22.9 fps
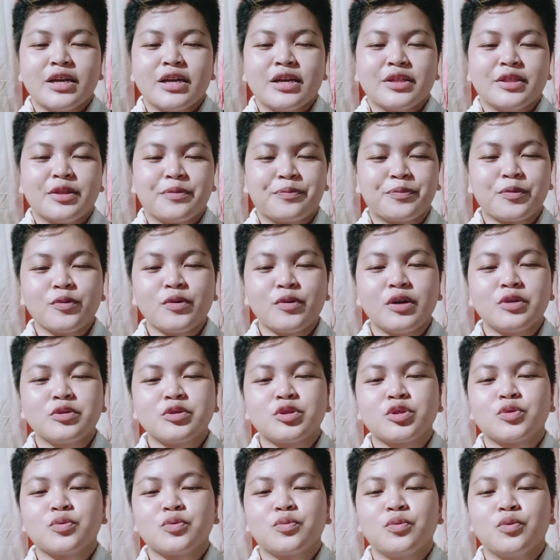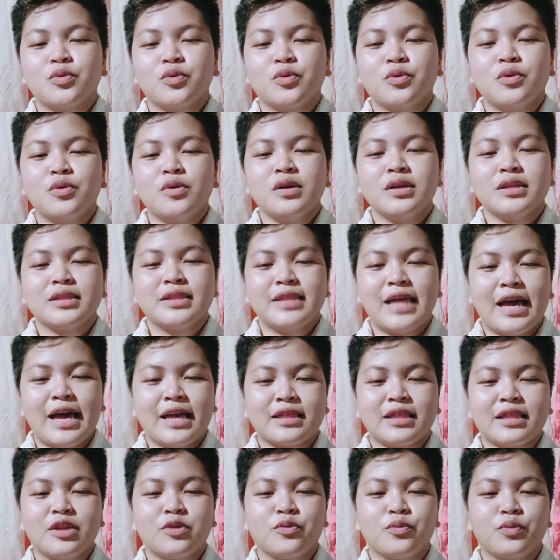The pronouns who, that,
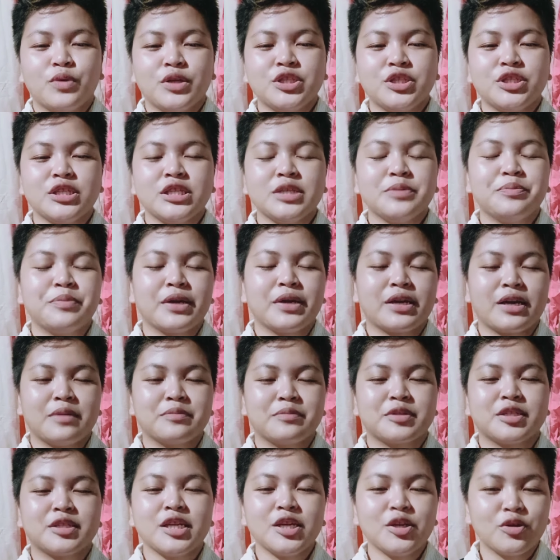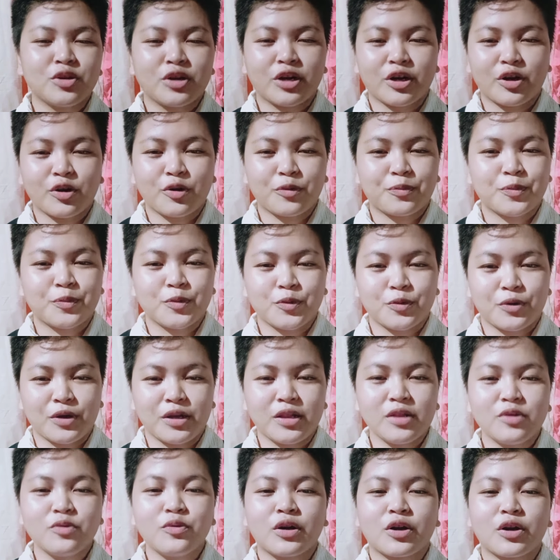and which become singular or
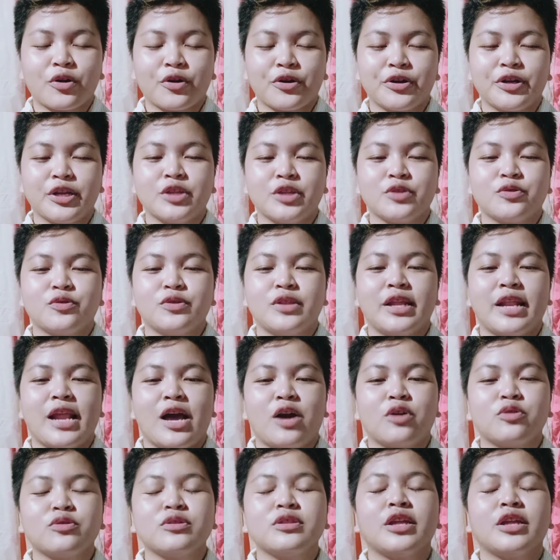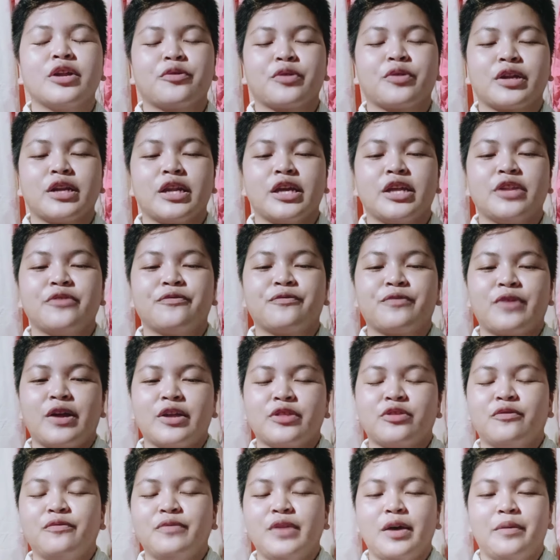plural according to the noun directly in front
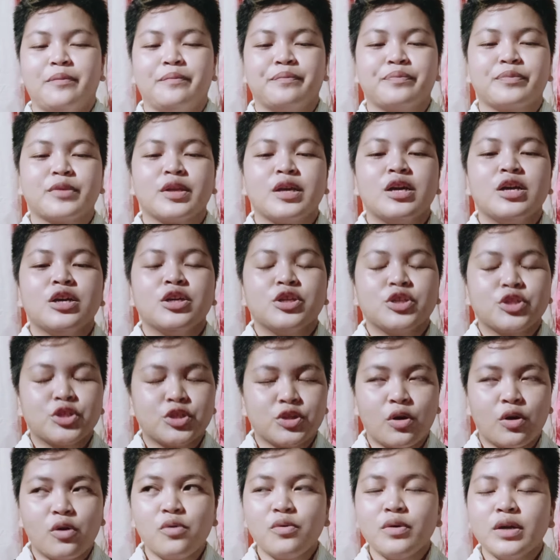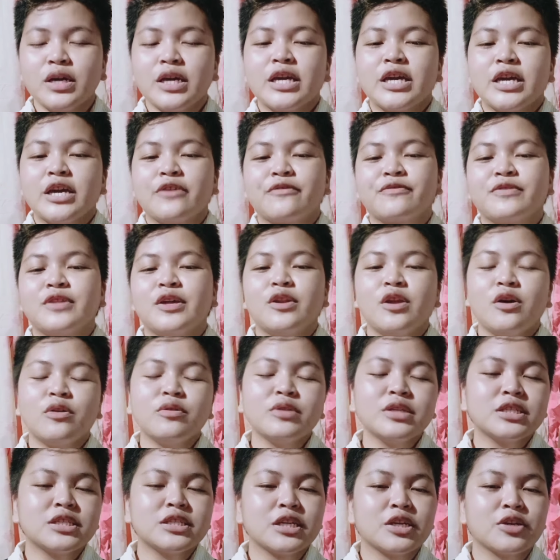of them. So, if the noun
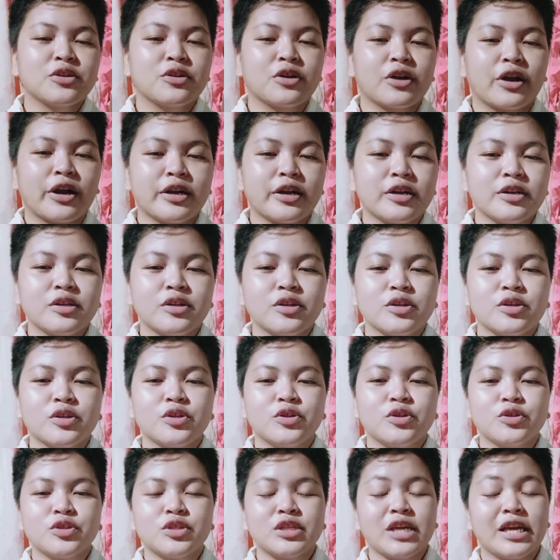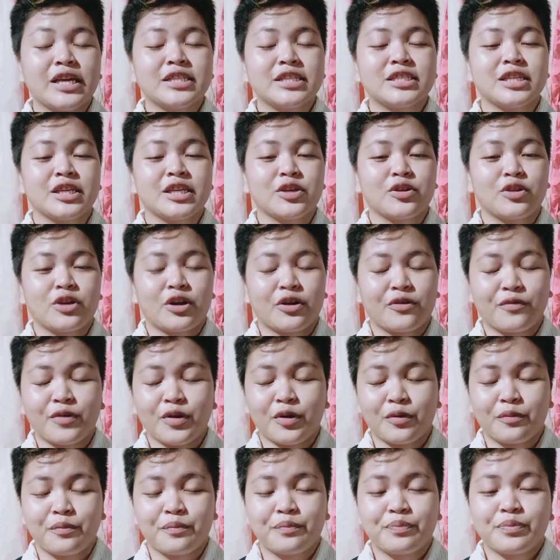is singular, use a singular
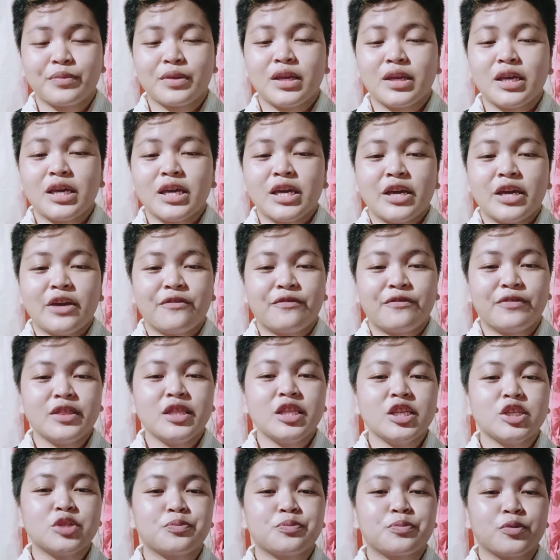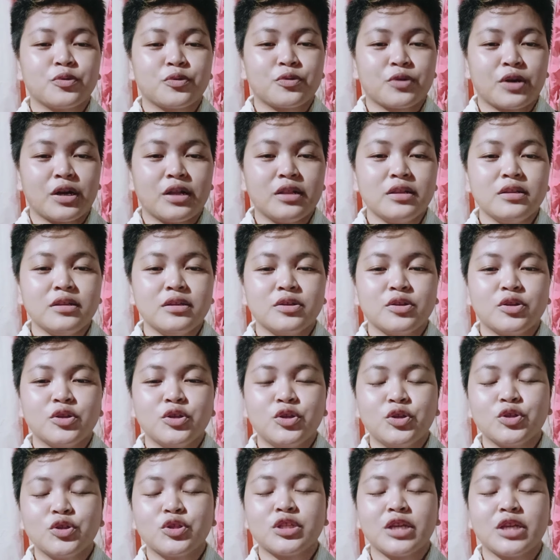verb. If it is plural,
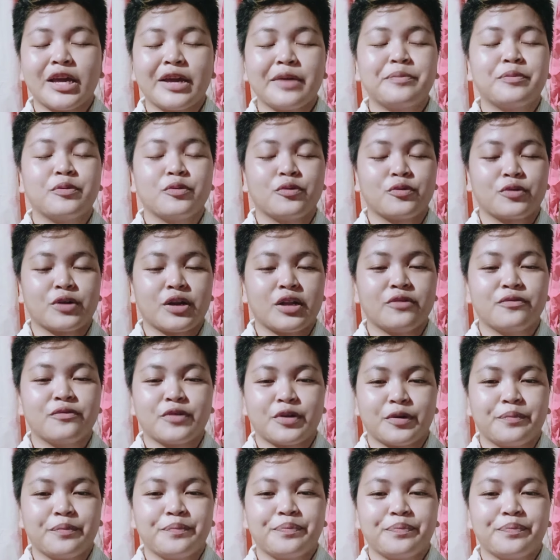use a plural verb.